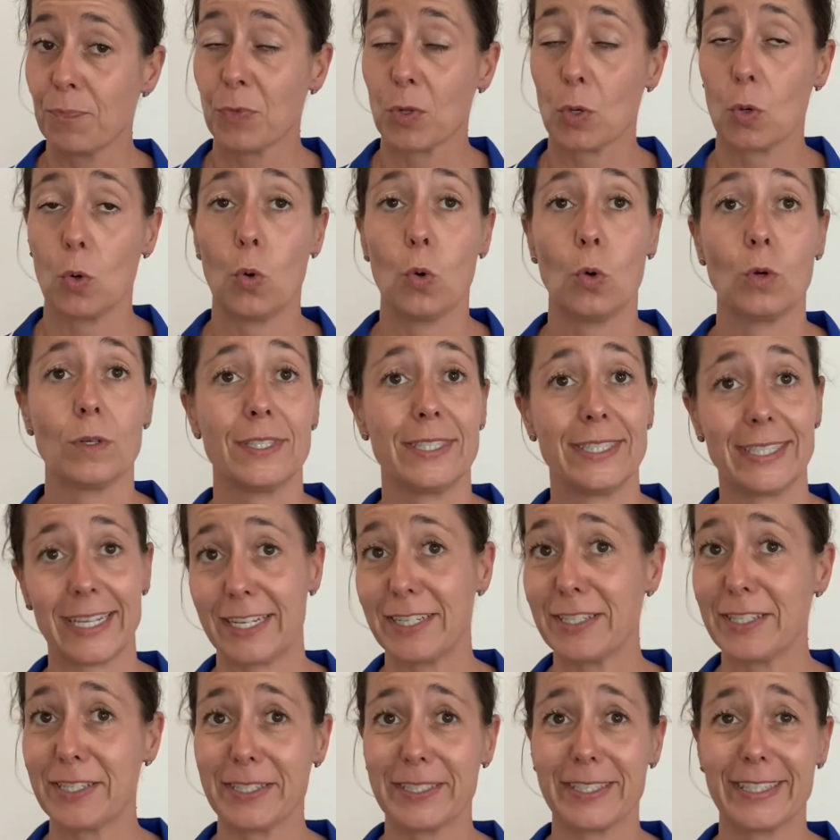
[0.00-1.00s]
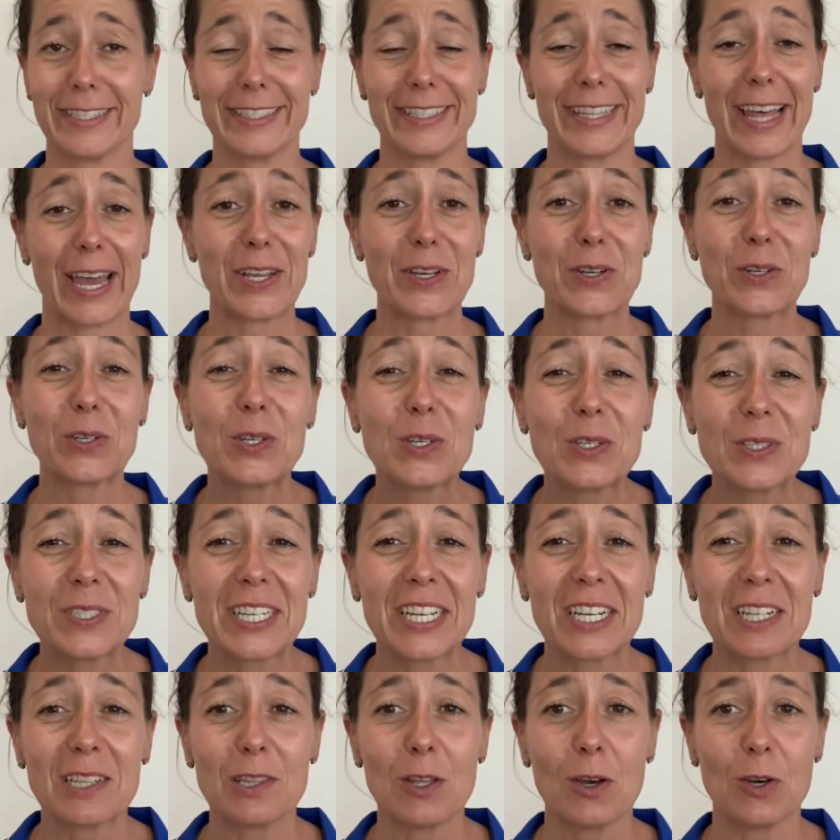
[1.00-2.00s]
or sentences that you're using
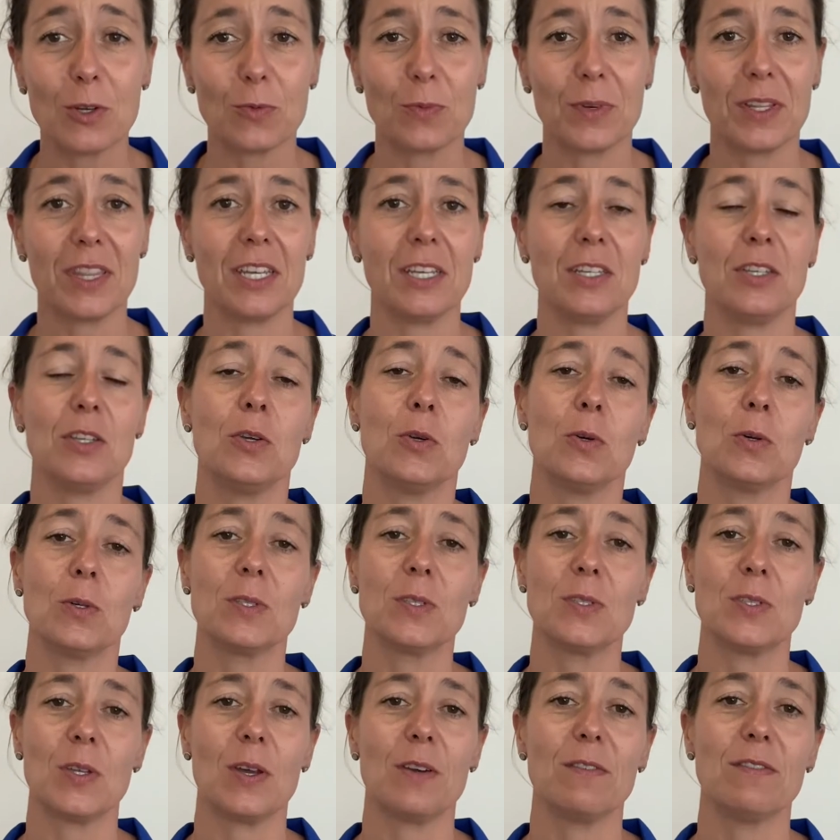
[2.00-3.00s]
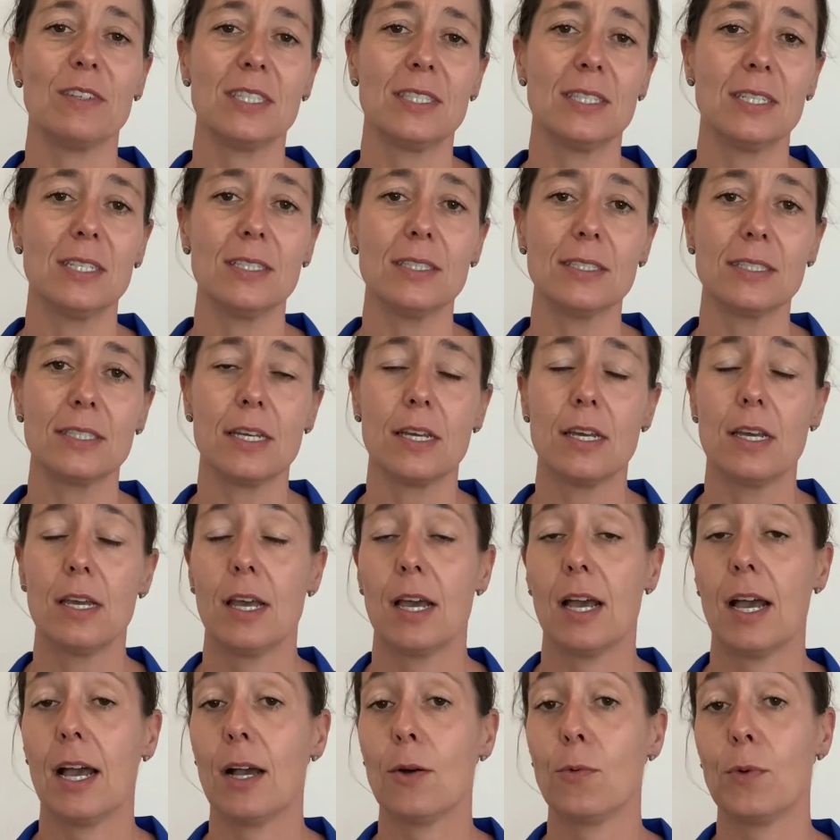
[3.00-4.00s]
a lot within your services,
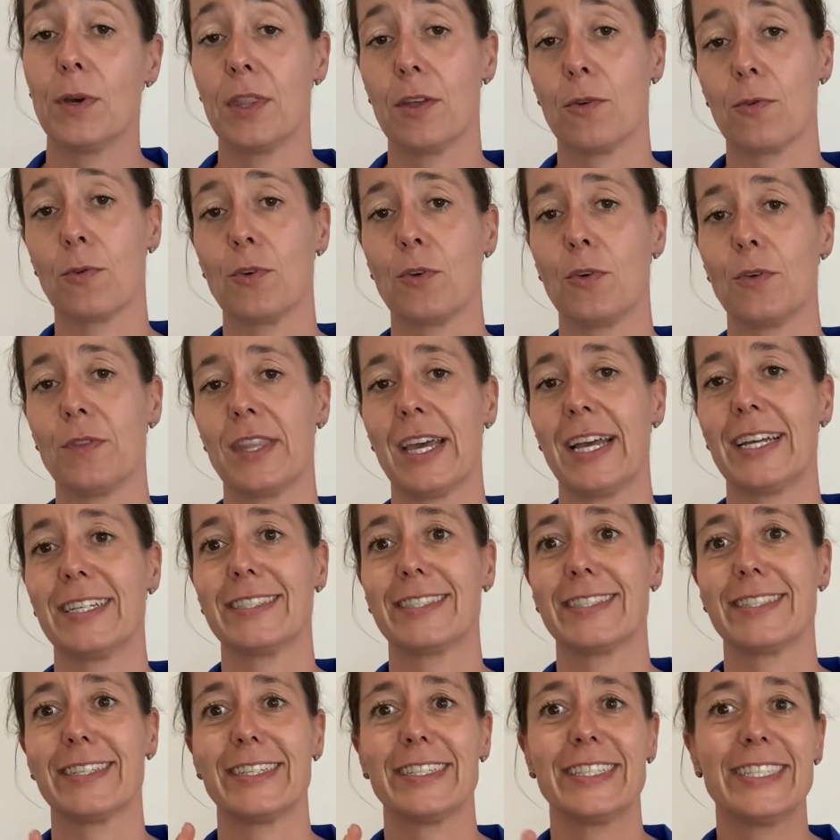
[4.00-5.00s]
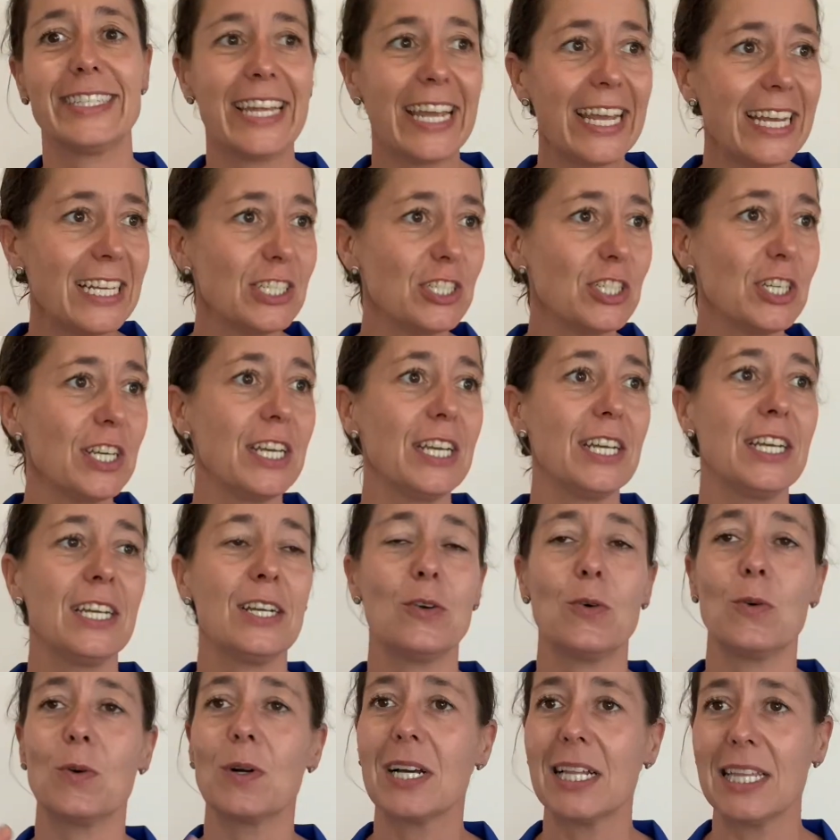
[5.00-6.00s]
whether or not that's teaching
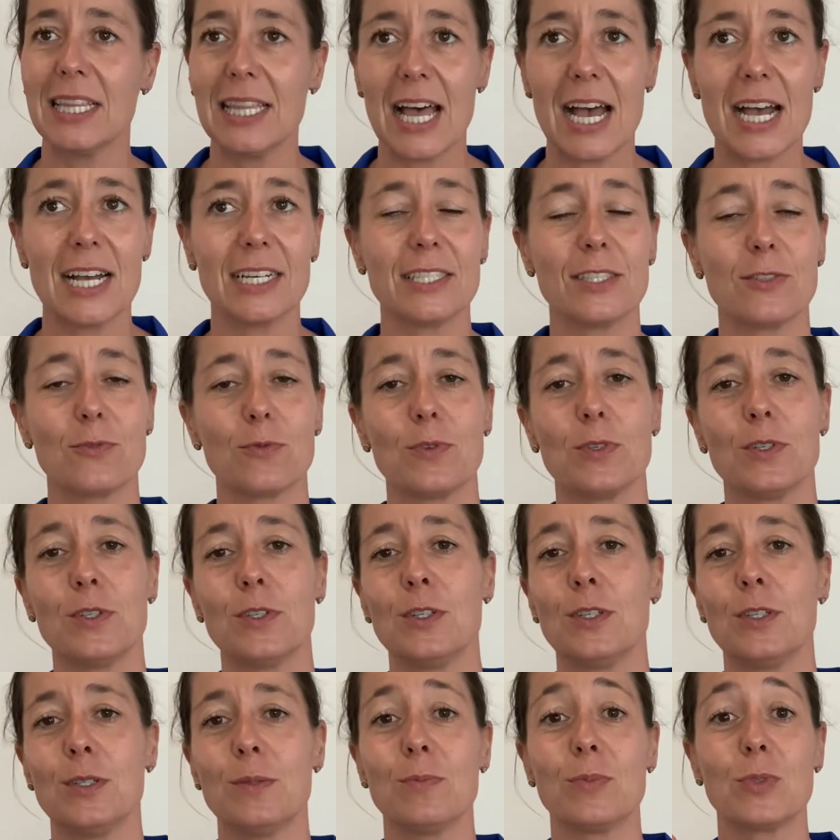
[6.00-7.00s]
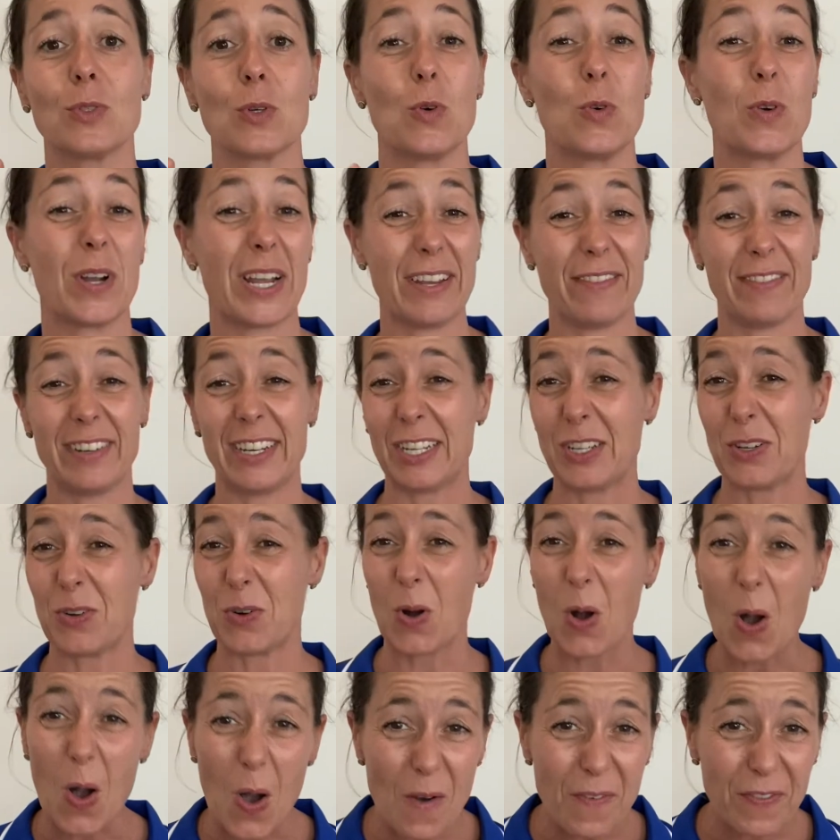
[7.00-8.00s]
or classrooms or even in your
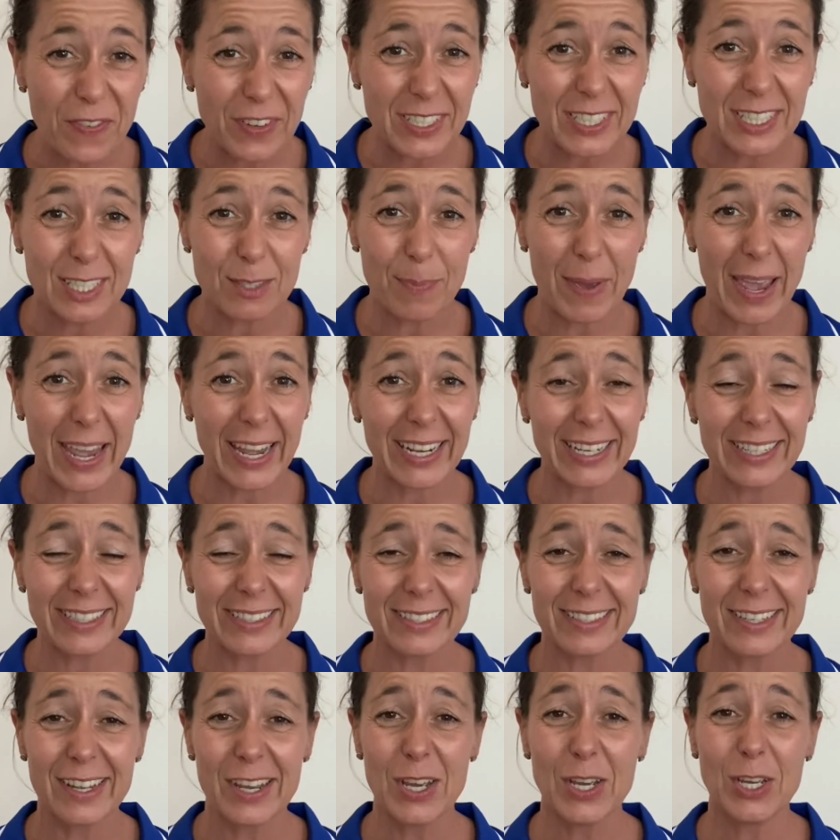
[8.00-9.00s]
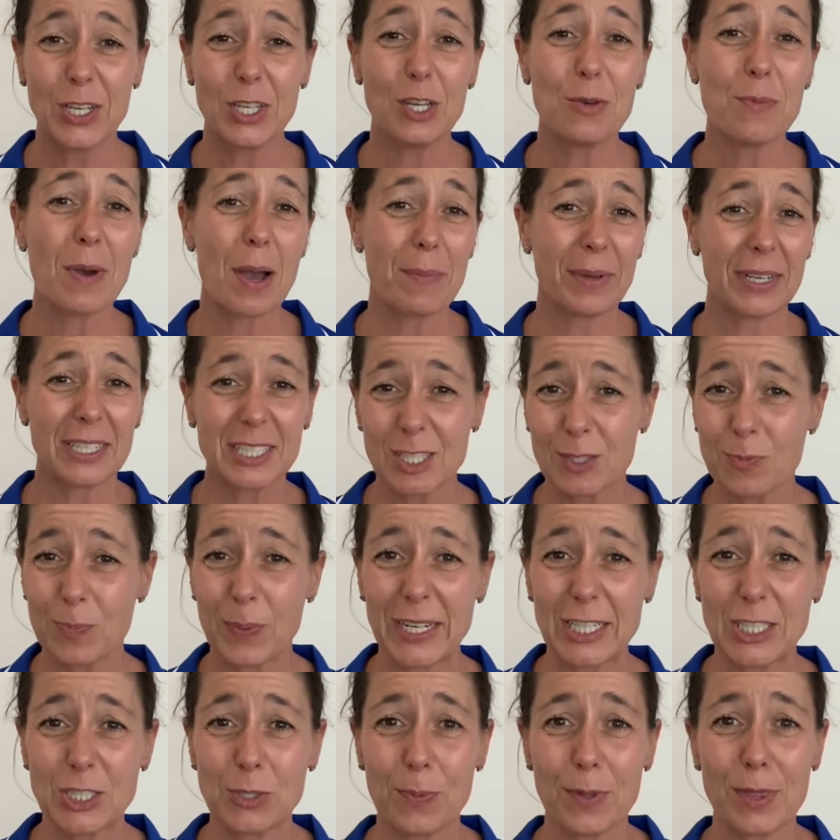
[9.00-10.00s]
office space. You might be a
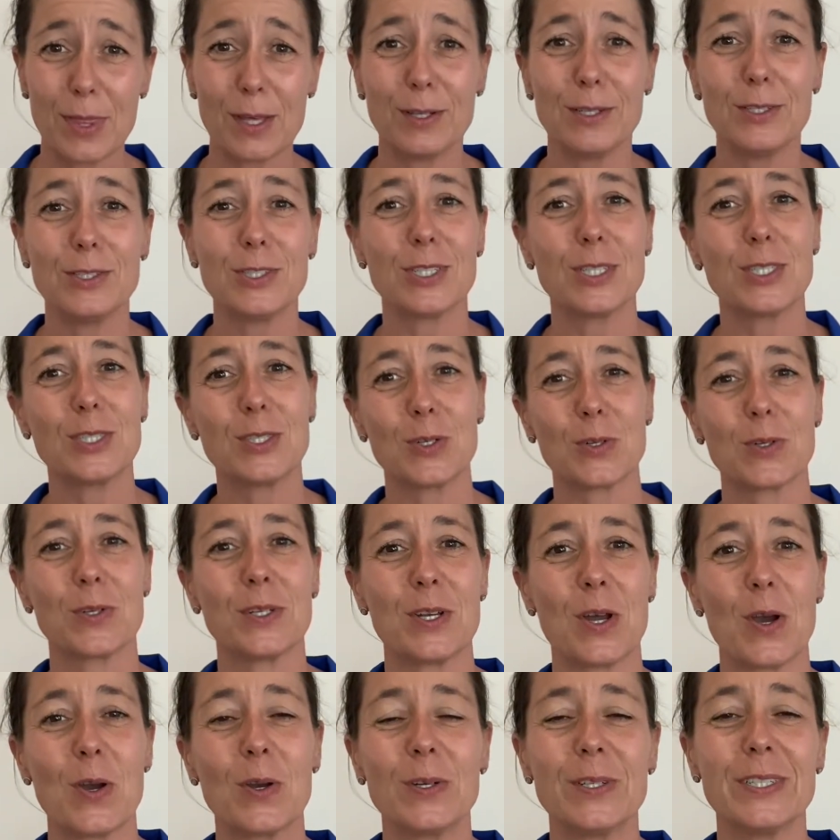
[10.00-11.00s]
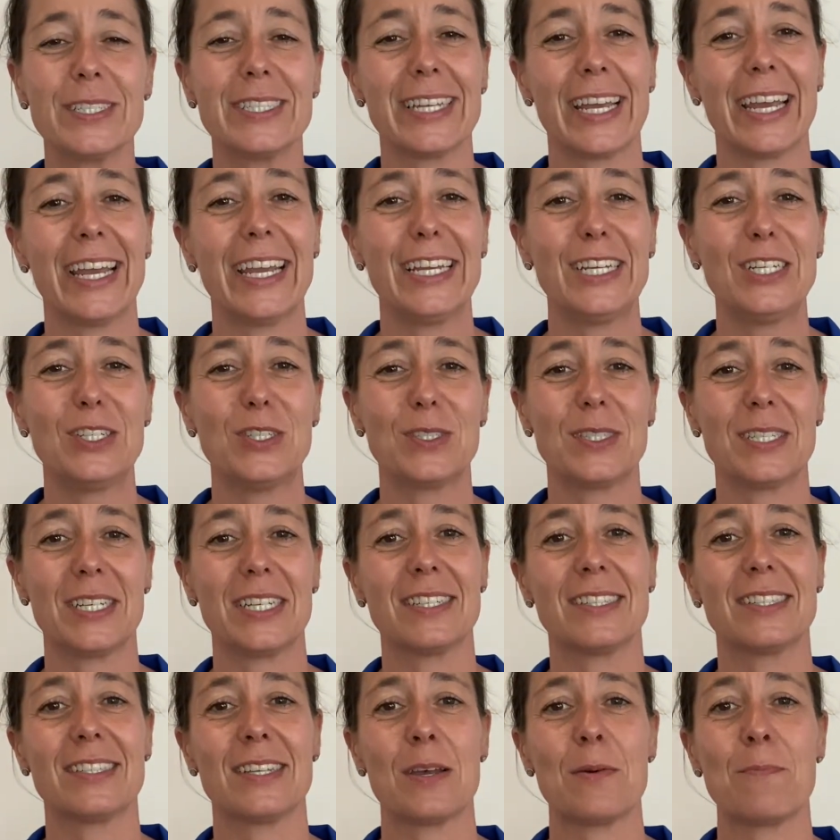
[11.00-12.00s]
speech pathologist or an OT using
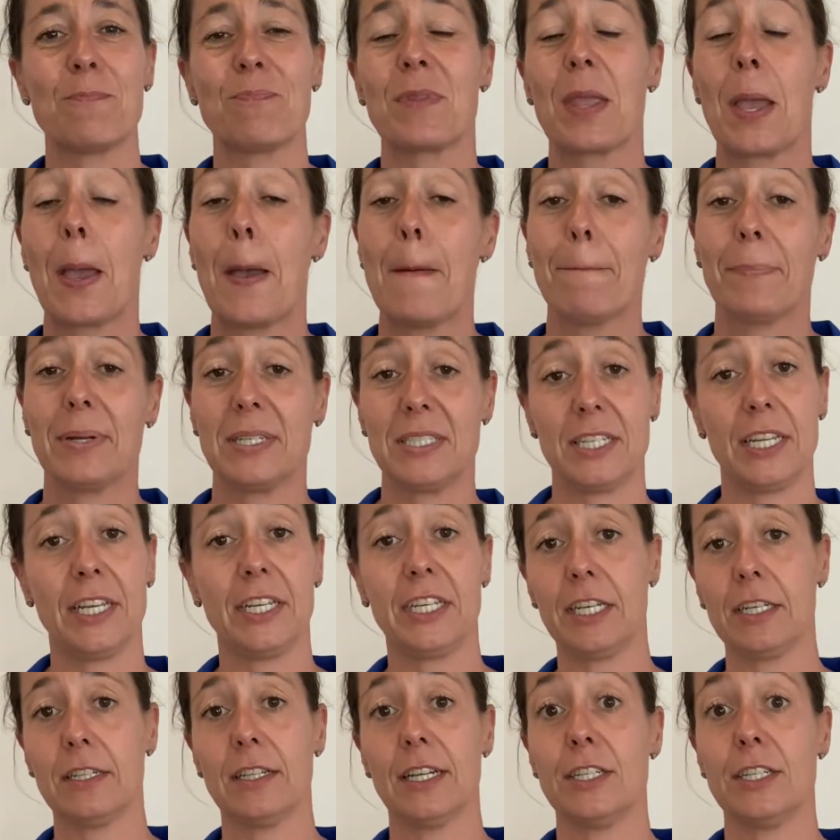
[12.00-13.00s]
some particular